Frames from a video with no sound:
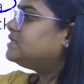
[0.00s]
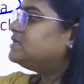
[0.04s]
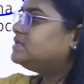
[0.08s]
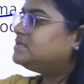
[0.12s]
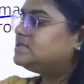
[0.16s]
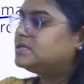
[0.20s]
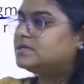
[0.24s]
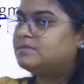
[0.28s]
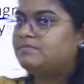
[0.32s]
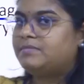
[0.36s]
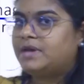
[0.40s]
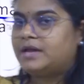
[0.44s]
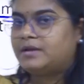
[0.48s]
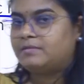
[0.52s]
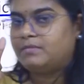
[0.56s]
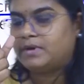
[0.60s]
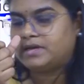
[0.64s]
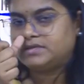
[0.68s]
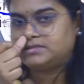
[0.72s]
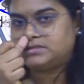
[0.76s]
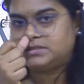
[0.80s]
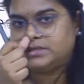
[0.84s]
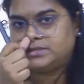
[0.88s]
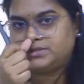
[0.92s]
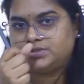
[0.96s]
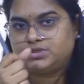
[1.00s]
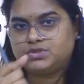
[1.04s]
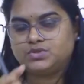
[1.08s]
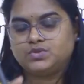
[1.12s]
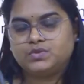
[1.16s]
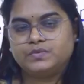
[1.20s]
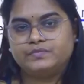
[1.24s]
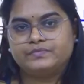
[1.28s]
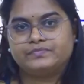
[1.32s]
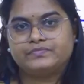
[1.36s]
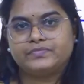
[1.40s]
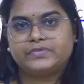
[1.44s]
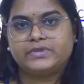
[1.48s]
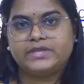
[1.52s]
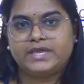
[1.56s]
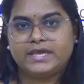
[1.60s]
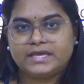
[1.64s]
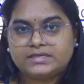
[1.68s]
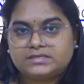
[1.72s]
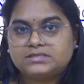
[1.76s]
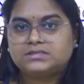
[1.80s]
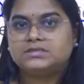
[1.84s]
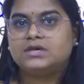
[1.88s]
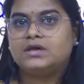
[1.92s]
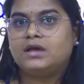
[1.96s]
silicic magma. Is it true?
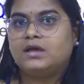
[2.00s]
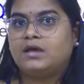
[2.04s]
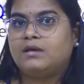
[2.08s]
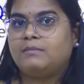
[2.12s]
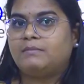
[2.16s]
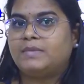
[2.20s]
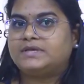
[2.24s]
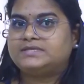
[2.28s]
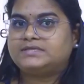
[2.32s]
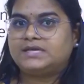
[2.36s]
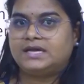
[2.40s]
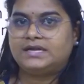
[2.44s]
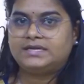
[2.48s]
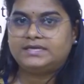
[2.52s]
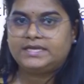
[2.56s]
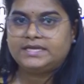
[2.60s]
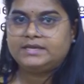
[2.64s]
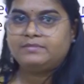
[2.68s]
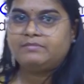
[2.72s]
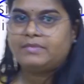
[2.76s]
Yes, basaltic